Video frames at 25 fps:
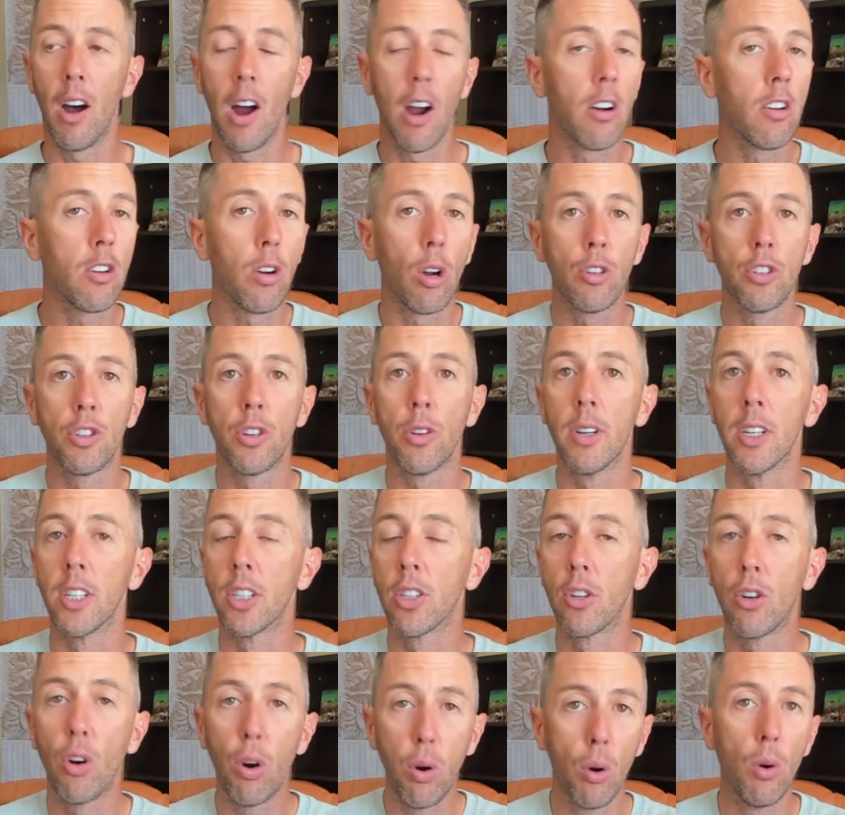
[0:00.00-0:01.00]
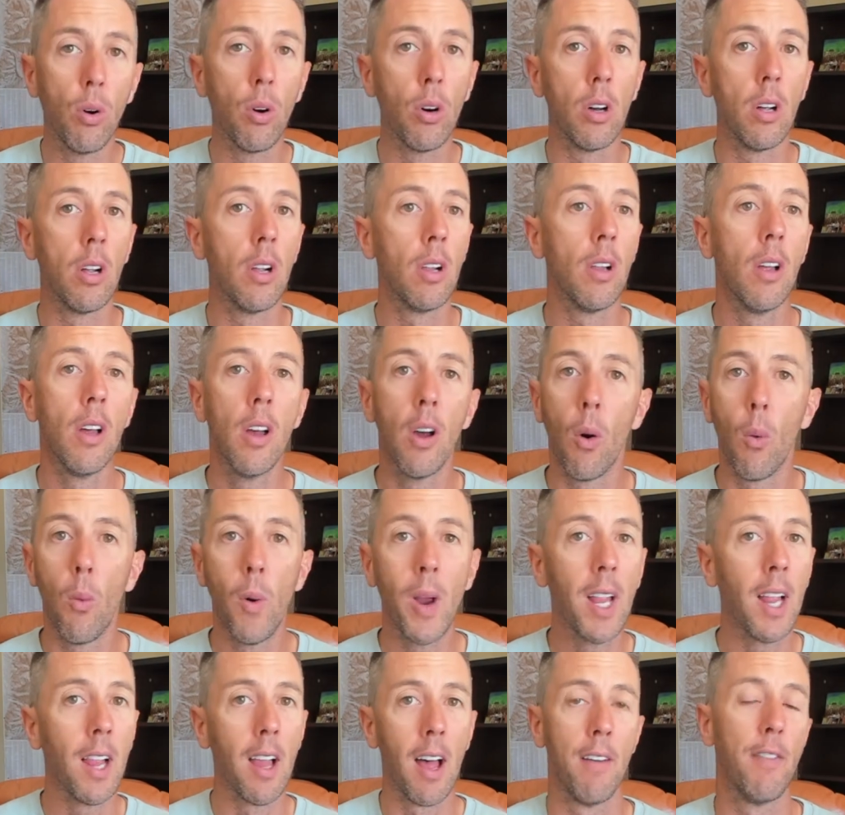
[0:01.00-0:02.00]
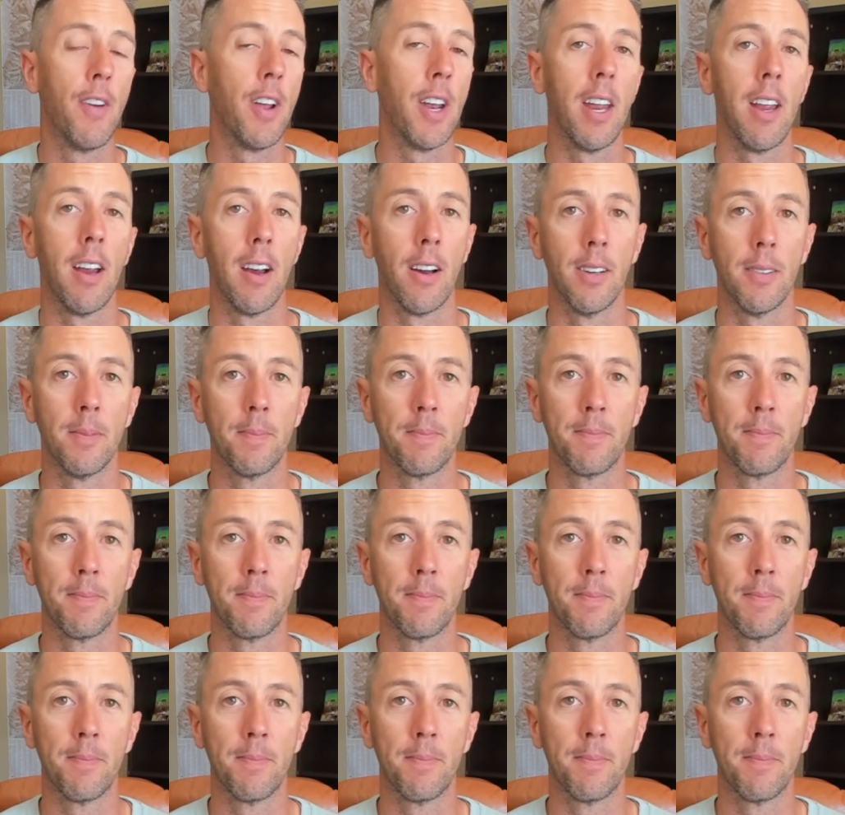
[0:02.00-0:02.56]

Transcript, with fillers: Our culture is cool. We love it here.